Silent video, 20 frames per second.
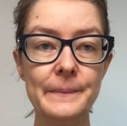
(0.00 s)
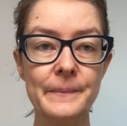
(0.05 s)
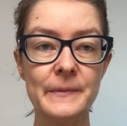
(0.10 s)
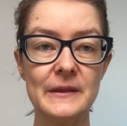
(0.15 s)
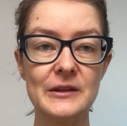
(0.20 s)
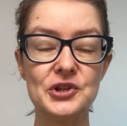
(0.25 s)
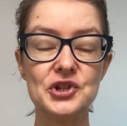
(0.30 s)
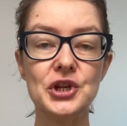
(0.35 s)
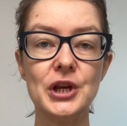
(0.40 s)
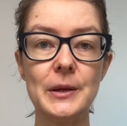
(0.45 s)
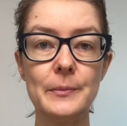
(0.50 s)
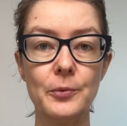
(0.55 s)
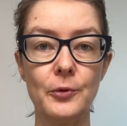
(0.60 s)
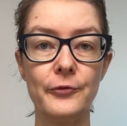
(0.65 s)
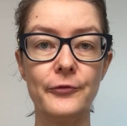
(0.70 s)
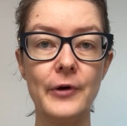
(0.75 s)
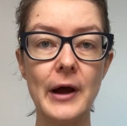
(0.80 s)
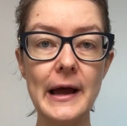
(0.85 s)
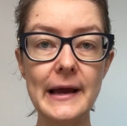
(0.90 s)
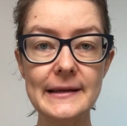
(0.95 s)
the shape
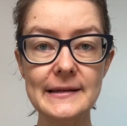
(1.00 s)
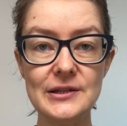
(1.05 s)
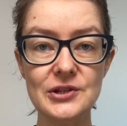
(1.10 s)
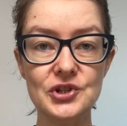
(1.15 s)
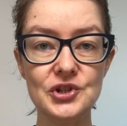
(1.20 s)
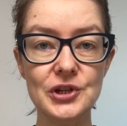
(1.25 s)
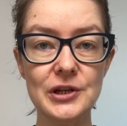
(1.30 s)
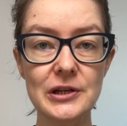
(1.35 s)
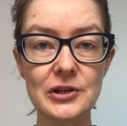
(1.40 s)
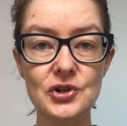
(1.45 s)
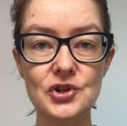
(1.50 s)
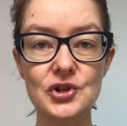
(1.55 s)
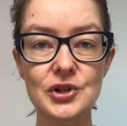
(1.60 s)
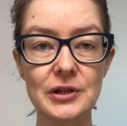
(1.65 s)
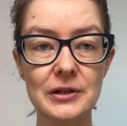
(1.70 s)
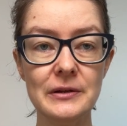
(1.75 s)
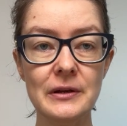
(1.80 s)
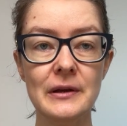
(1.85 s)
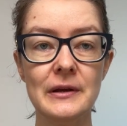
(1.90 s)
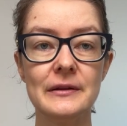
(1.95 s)
of eyes
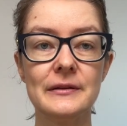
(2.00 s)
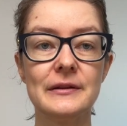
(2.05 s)
changing,